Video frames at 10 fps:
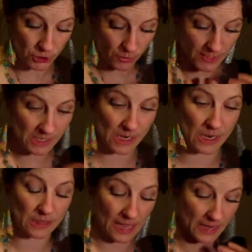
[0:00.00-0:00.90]
doing
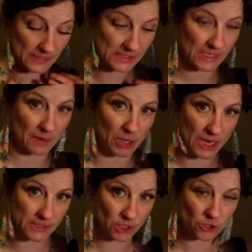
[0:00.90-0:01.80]
the, like
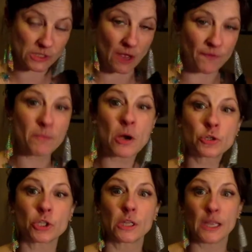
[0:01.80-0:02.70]
stabilizing yourself
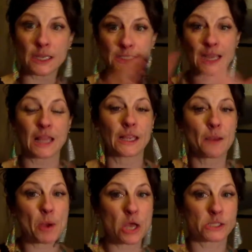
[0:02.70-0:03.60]
emotionally and telling
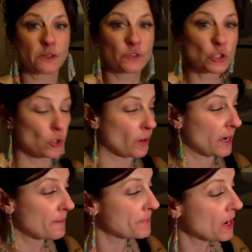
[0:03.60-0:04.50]
a positive story,